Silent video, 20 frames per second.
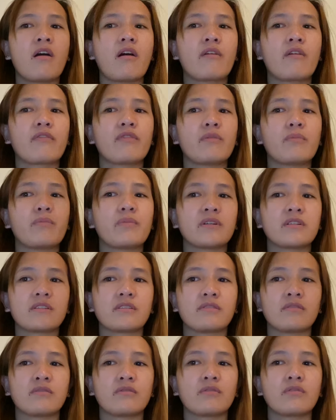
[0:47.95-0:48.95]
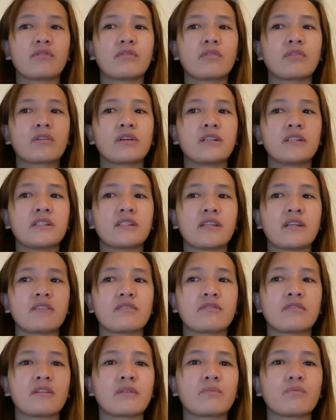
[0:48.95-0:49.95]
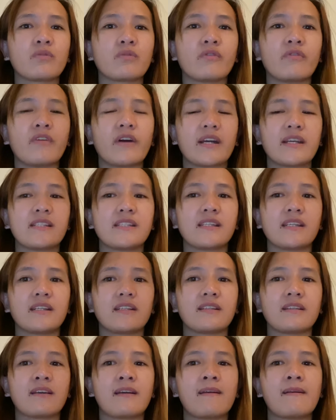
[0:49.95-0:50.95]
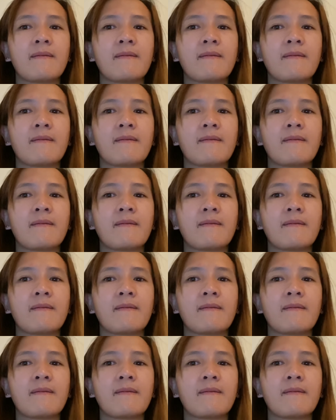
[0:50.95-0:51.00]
of the person or organization that provides it.